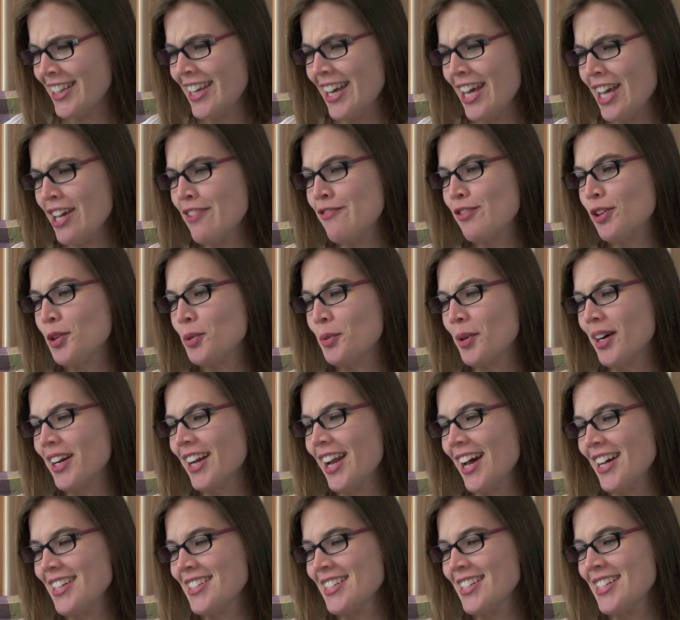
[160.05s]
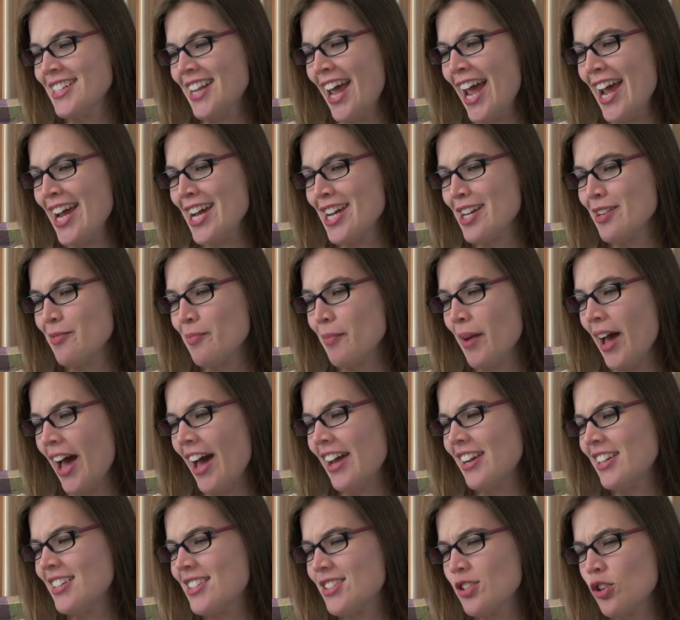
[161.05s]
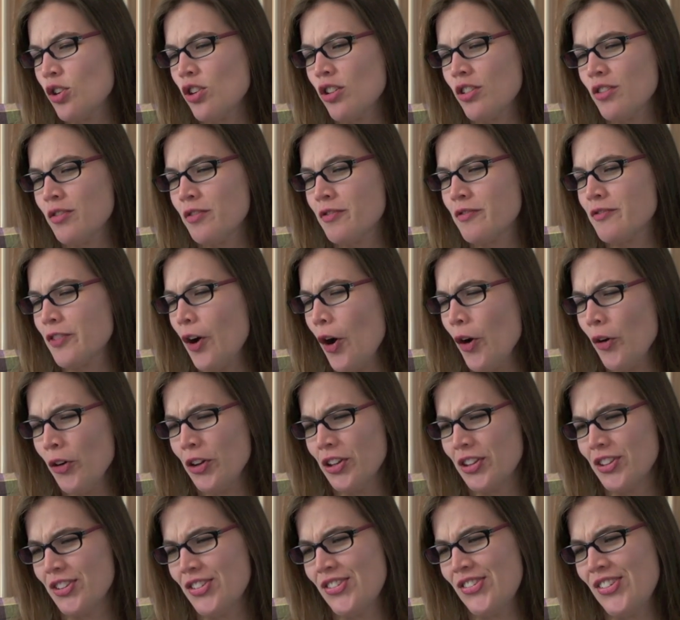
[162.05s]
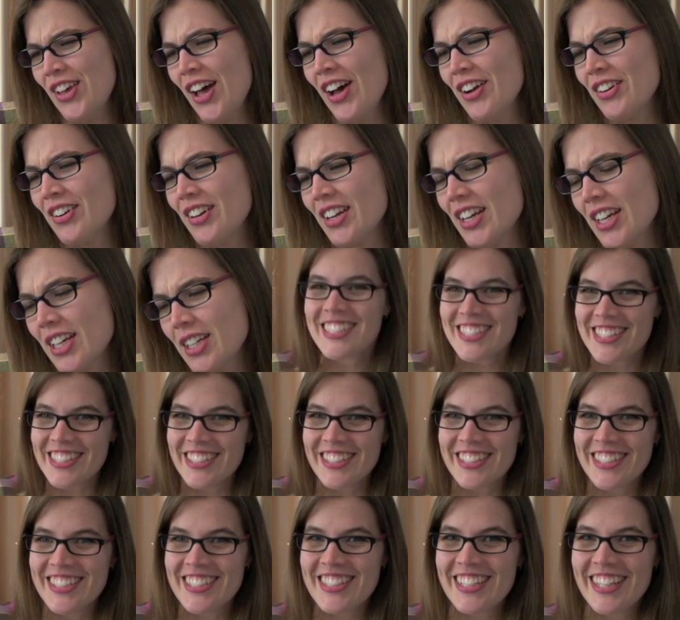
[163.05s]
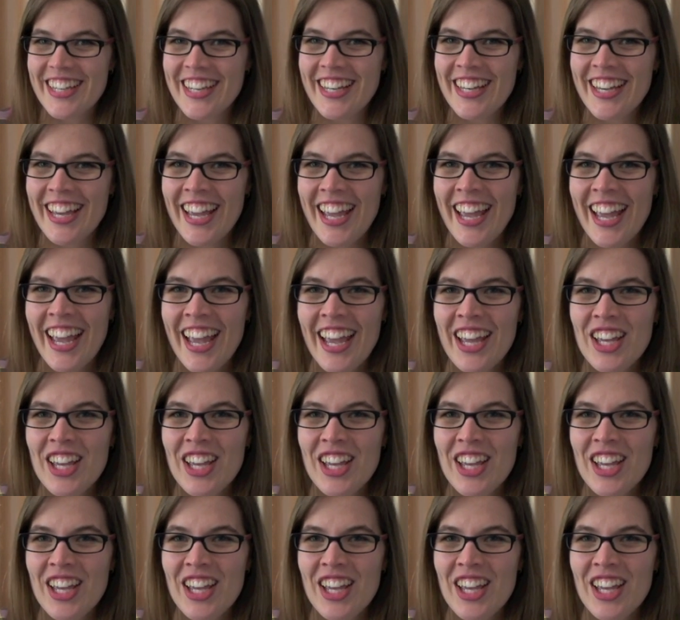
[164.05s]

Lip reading: The evil one has a name, and it's all foreign sounding. Seriously?